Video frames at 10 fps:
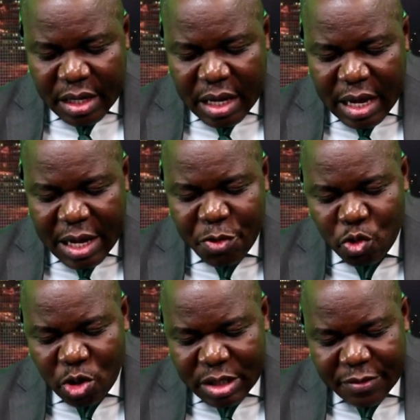Are you
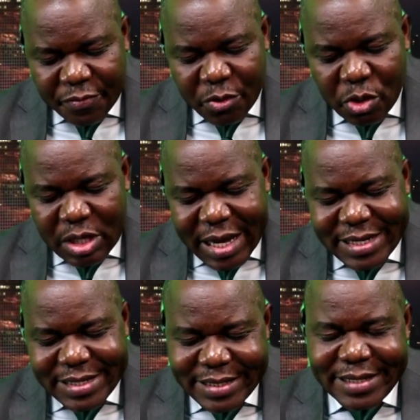not a frontline
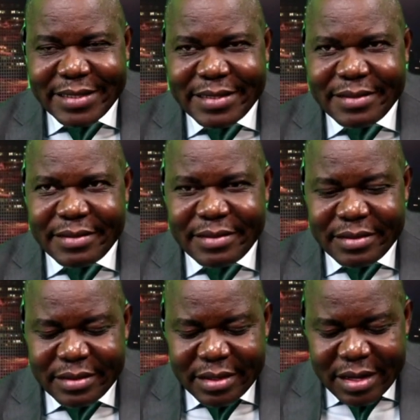leader?
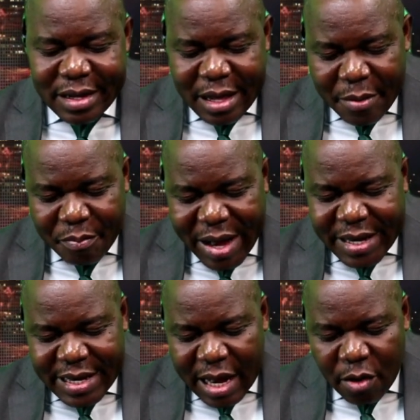By
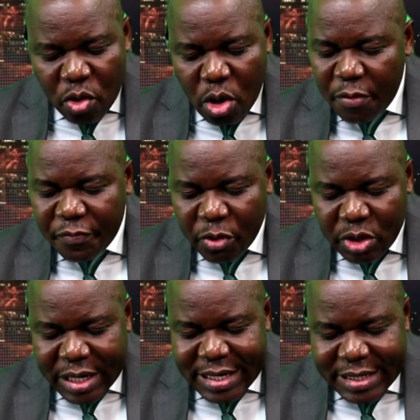now, all
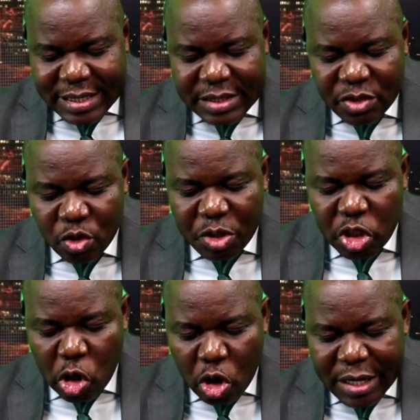frontline leaders should be
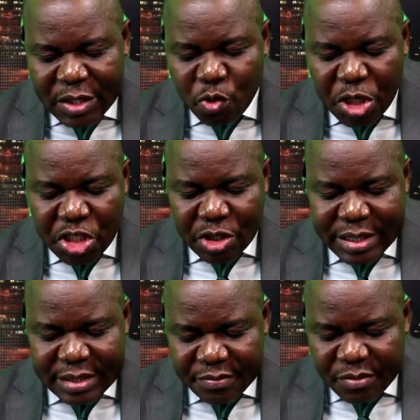talking to each other.
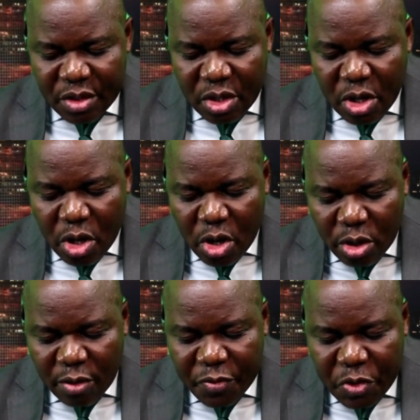All
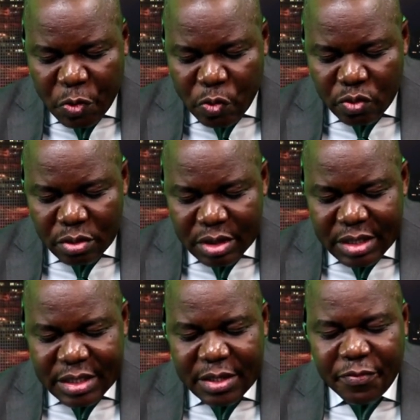of you,
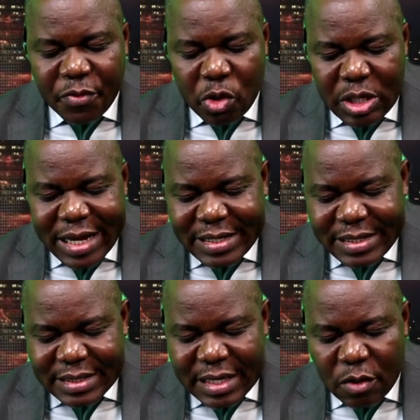the frontline
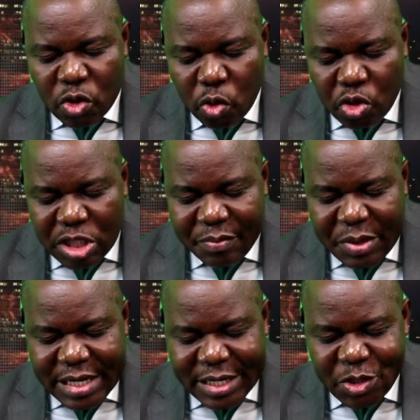leaders, are on social
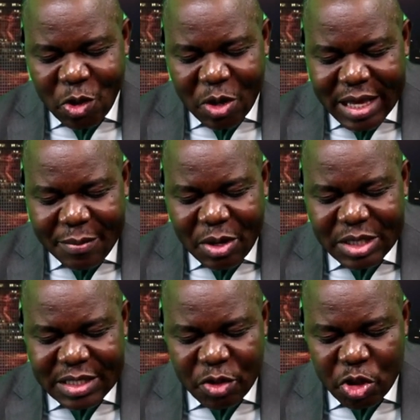media talking about
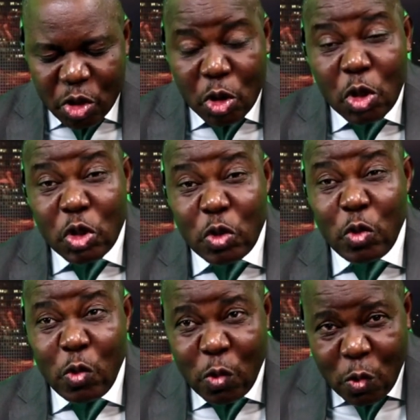division. To
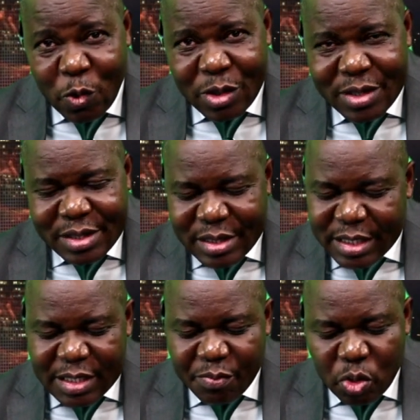who?" And
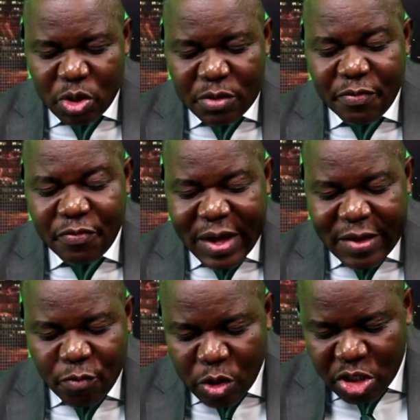she puts
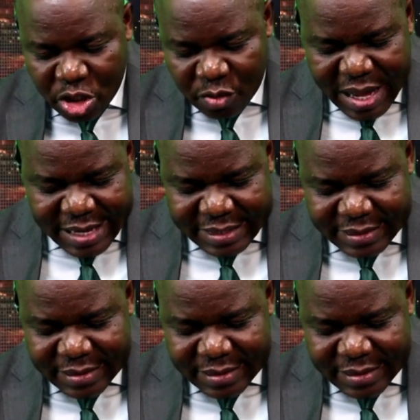5 question marks.